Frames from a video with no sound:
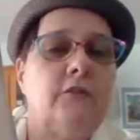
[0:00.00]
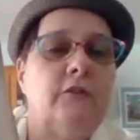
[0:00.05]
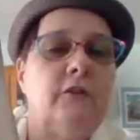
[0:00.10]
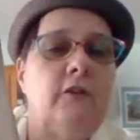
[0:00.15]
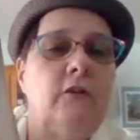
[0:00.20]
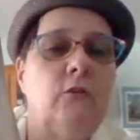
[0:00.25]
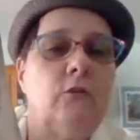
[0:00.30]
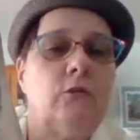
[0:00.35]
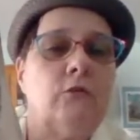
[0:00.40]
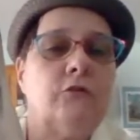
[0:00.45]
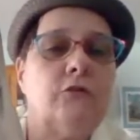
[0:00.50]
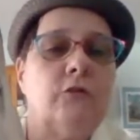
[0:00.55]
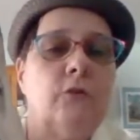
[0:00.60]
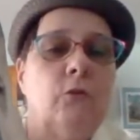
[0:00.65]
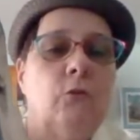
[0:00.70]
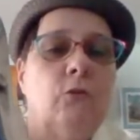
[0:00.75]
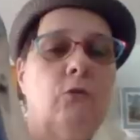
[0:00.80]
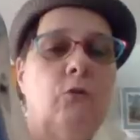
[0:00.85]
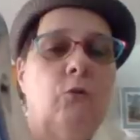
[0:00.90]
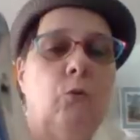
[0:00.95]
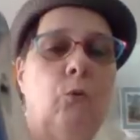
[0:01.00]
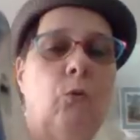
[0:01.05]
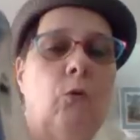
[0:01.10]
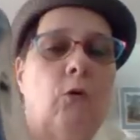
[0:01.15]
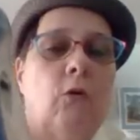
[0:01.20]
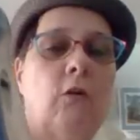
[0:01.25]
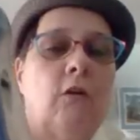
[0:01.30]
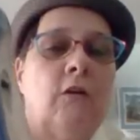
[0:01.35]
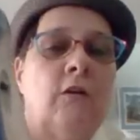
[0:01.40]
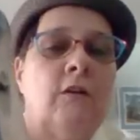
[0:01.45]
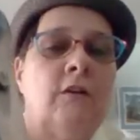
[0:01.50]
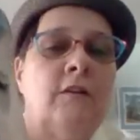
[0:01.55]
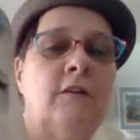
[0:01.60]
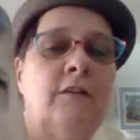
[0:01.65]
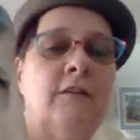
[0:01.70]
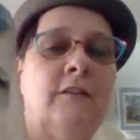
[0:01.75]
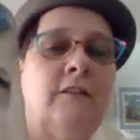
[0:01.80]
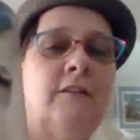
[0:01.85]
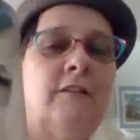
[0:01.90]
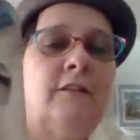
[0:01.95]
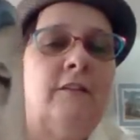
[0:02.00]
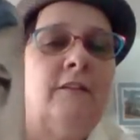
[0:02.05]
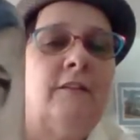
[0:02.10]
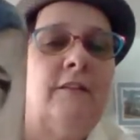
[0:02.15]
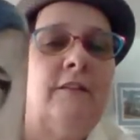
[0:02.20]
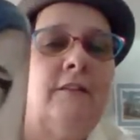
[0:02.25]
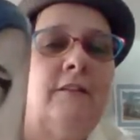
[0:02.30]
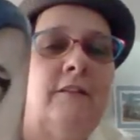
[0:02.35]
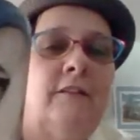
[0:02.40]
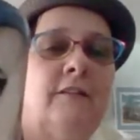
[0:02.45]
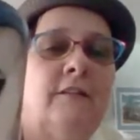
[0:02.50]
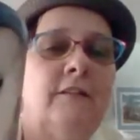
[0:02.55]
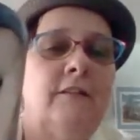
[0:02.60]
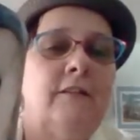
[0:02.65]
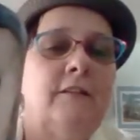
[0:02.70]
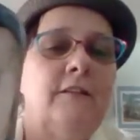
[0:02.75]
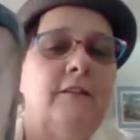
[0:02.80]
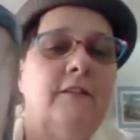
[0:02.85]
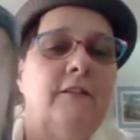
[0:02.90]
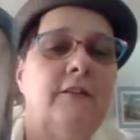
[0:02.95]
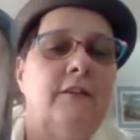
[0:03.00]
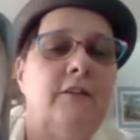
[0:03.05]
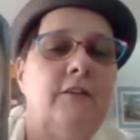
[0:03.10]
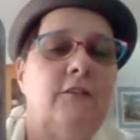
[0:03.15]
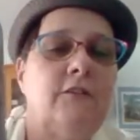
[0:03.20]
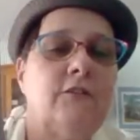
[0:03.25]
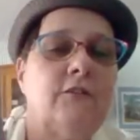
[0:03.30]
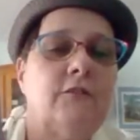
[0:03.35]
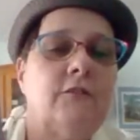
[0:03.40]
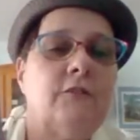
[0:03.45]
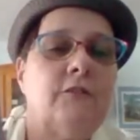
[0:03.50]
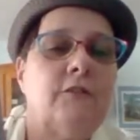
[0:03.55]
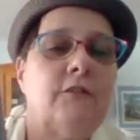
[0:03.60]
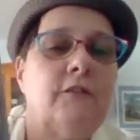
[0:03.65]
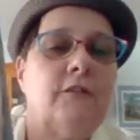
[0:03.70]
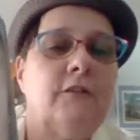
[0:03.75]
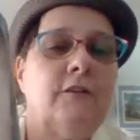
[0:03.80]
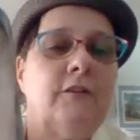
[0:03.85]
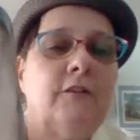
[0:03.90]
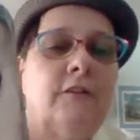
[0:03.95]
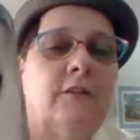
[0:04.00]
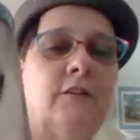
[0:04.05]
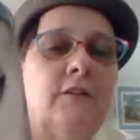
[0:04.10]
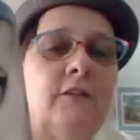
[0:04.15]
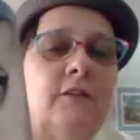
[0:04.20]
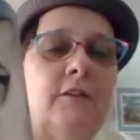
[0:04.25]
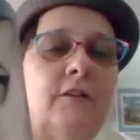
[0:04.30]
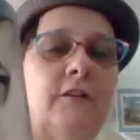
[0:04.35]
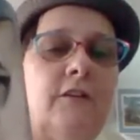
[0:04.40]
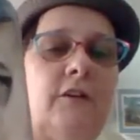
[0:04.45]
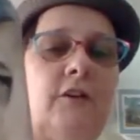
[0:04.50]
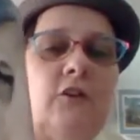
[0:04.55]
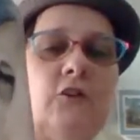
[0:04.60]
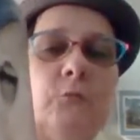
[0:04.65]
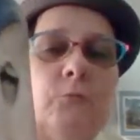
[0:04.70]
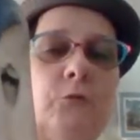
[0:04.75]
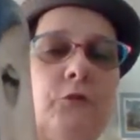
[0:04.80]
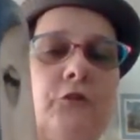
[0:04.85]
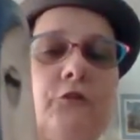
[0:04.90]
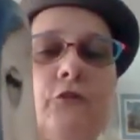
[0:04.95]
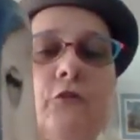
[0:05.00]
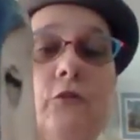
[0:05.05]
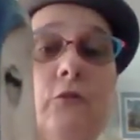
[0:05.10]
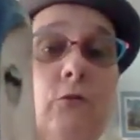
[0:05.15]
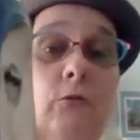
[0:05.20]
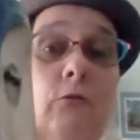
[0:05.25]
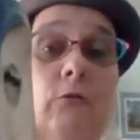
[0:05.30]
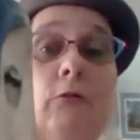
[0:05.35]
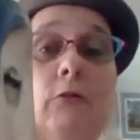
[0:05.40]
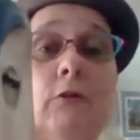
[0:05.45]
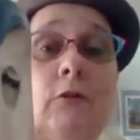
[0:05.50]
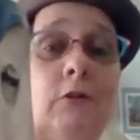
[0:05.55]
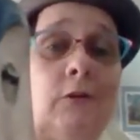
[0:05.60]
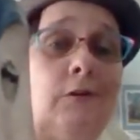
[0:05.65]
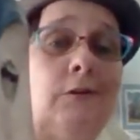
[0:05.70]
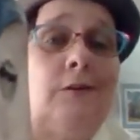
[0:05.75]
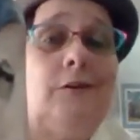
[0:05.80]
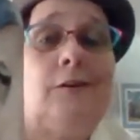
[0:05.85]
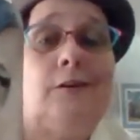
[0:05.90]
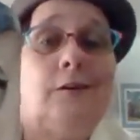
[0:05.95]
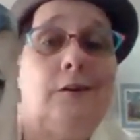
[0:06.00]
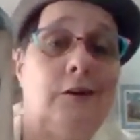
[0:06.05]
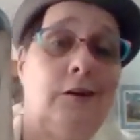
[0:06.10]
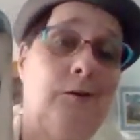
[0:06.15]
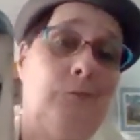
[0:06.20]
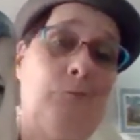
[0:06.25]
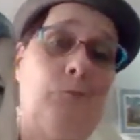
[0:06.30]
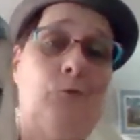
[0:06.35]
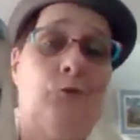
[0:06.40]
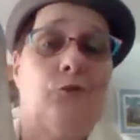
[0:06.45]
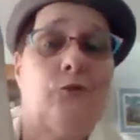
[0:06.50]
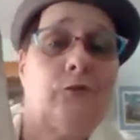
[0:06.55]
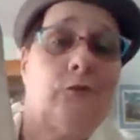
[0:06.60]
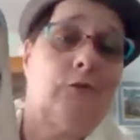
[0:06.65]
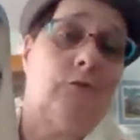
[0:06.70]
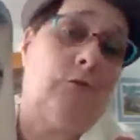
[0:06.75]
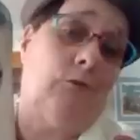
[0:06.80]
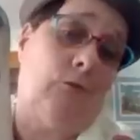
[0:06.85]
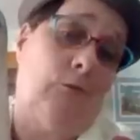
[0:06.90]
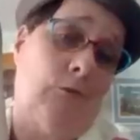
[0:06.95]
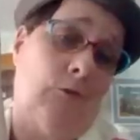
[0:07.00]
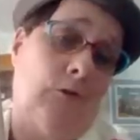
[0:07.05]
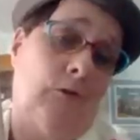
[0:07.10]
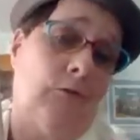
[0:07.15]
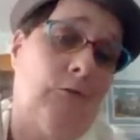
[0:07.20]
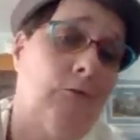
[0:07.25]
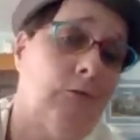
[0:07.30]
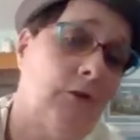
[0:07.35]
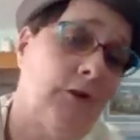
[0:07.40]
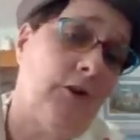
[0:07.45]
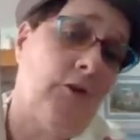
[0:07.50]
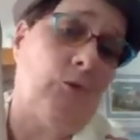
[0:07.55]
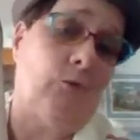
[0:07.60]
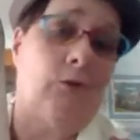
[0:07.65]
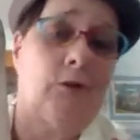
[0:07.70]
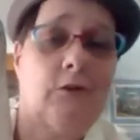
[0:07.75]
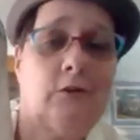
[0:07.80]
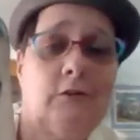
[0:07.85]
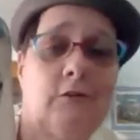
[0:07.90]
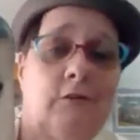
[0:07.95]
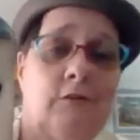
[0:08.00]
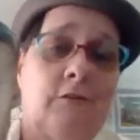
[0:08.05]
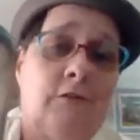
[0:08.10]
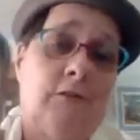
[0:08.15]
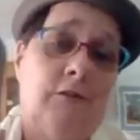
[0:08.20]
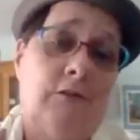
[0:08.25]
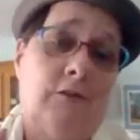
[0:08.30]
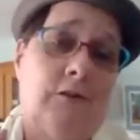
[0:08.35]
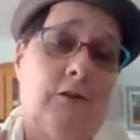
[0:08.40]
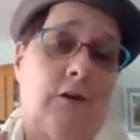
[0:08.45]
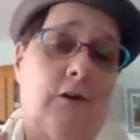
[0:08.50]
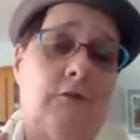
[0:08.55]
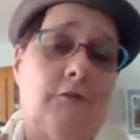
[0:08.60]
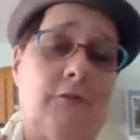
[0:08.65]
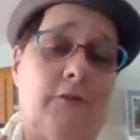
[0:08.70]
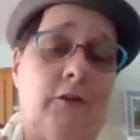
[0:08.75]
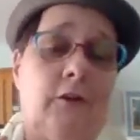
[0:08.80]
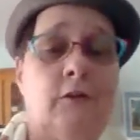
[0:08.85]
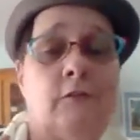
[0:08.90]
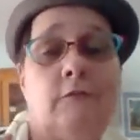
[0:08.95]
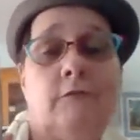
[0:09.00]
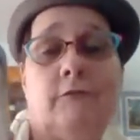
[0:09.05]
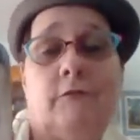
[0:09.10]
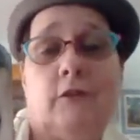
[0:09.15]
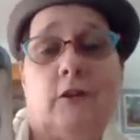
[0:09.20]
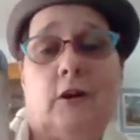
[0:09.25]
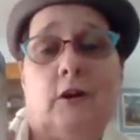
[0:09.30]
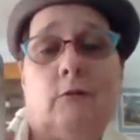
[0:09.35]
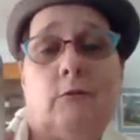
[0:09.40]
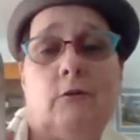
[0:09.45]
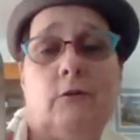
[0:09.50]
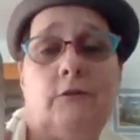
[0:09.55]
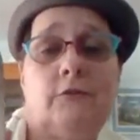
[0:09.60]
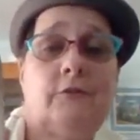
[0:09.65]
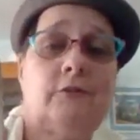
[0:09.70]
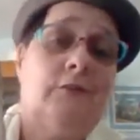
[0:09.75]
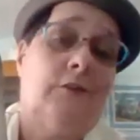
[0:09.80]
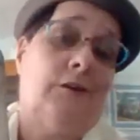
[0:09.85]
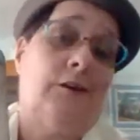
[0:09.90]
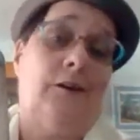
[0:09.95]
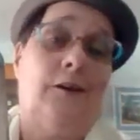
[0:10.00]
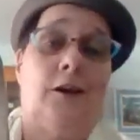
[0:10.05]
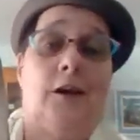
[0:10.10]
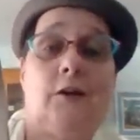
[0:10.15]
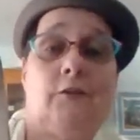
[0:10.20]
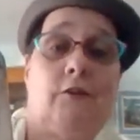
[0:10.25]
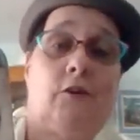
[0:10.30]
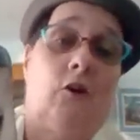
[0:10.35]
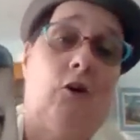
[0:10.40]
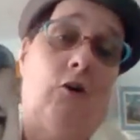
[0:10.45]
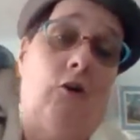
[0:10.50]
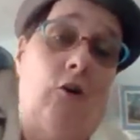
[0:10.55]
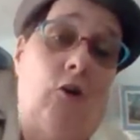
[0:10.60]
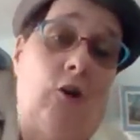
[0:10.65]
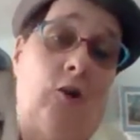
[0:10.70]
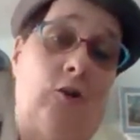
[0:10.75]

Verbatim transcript: He looks so cool. I love that. He is, he is Mr. Cool. Hey, I'm Mr. Cool. What yeah, do you? you coffee, what, flowers. I have it all.